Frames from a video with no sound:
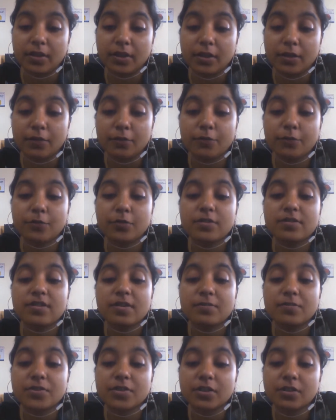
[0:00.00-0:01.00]
If
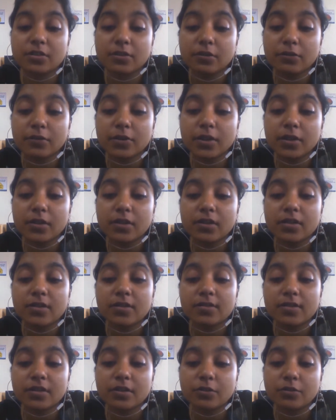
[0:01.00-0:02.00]
subjective angle is
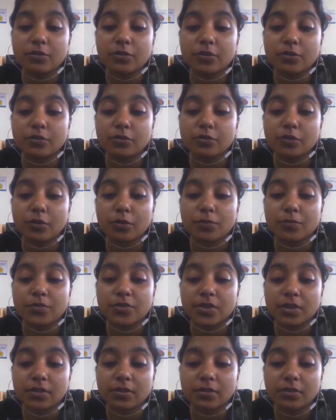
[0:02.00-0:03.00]
equal to the
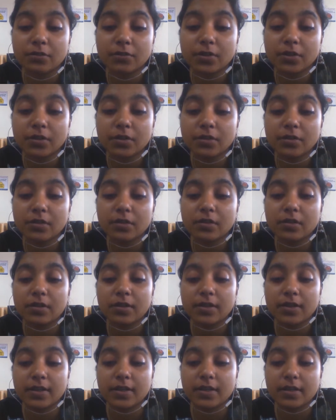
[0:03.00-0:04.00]
objective angle,
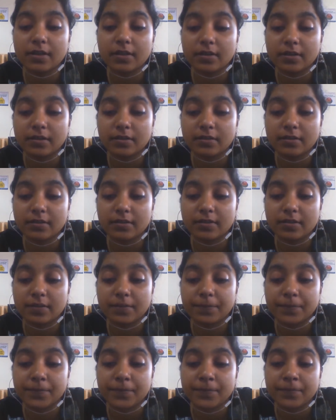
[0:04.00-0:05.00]
ANRC.
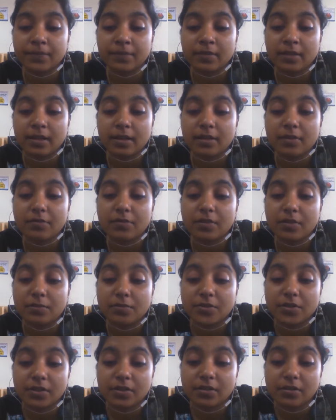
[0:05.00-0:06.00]
If
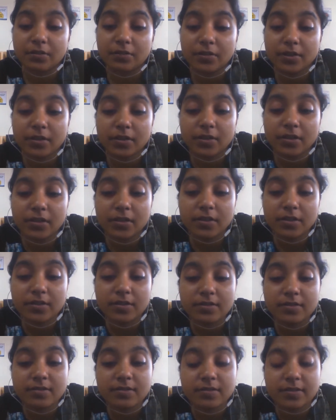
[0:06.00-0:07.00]
subjective angle is
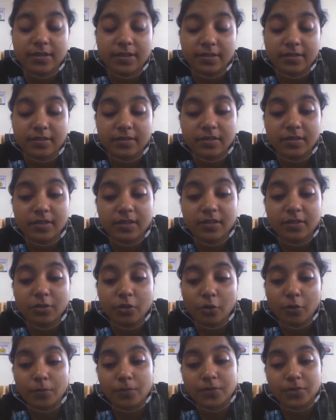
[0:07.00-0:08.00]
lesser than the
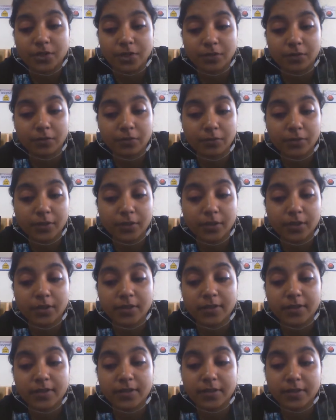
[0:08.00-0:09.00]
objective angle, then
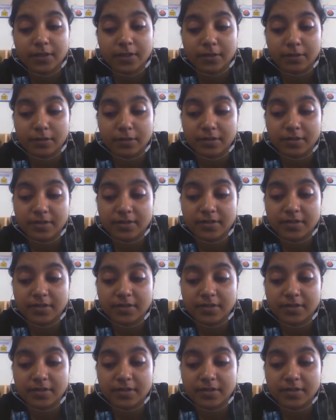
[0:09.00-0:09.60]
ARC.